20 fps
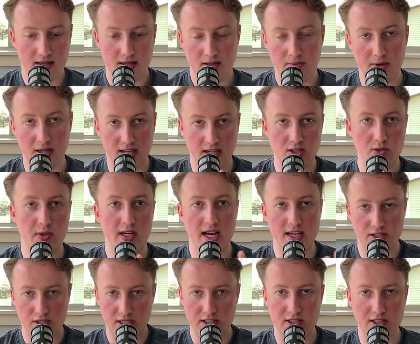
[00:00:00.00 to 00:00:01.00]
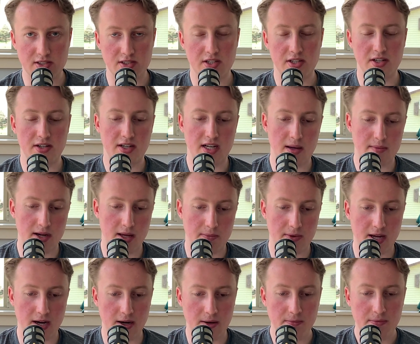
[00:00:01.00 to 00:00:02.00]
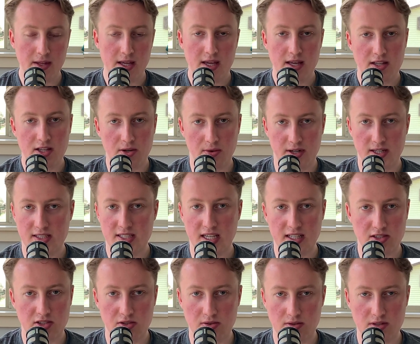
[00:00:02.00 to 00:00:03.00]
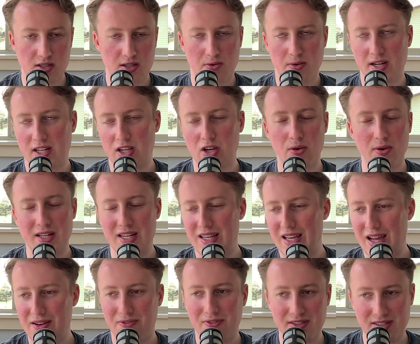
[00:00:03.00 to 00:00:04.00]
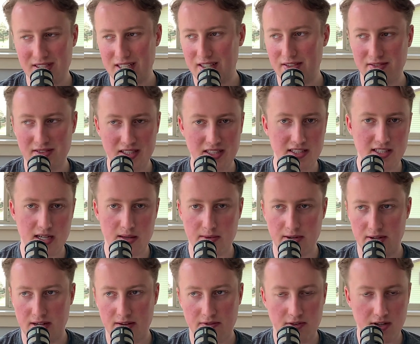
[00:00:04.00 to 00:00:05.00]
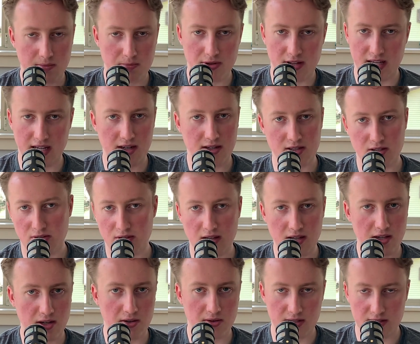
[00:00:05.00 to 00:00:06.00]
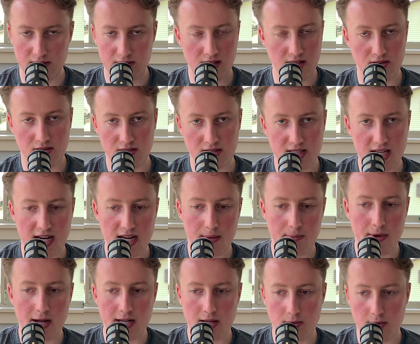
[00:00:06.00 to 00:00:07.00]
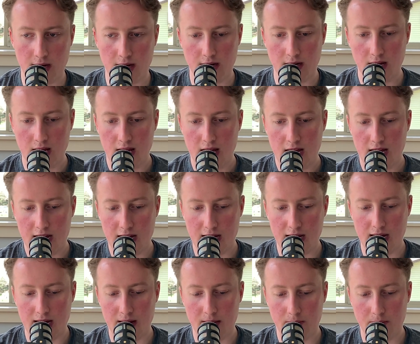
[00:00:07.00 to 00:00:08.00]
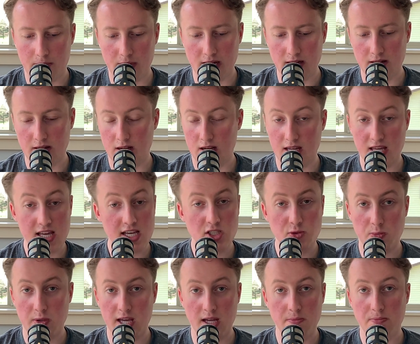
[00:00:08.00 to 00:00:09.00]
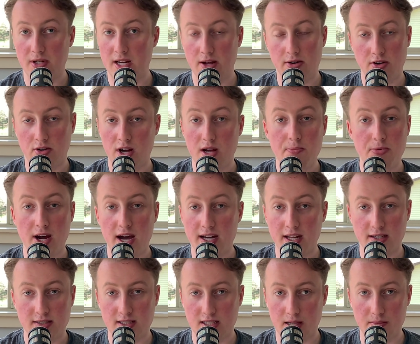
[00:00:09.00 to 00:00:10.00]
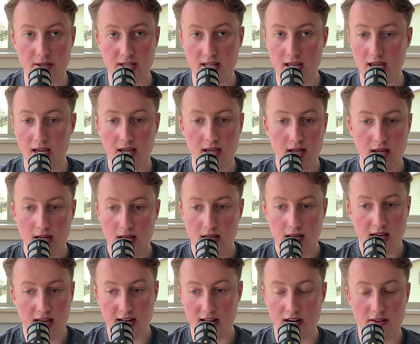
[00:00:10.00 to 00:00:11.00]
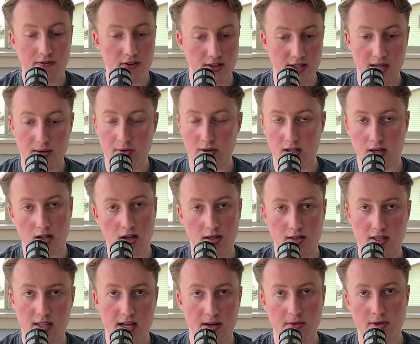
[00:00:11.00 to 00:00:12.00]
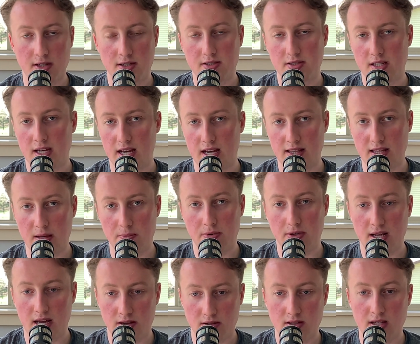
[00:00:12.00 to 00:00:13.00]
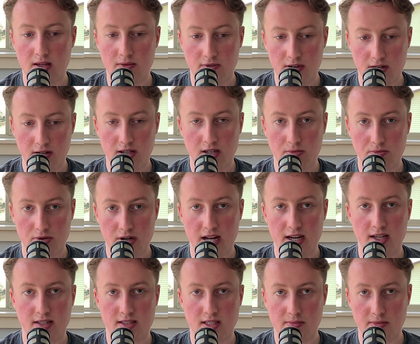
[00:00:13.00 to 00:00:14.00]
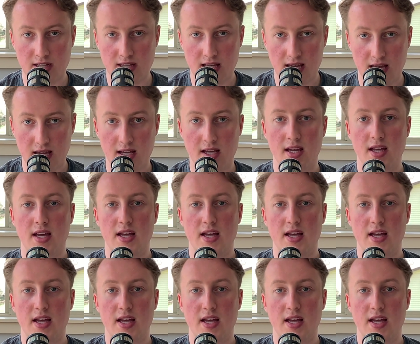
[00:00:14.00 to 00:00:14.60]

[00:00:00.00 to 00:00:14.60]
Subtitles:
because we got Jason Turner coming up here, don't want to go into every single detail about every player. You can go and look that up anywhere. But ESPN put out a great product. I mean, and NFL Network and all the networks, they put out a very good product. I mean, they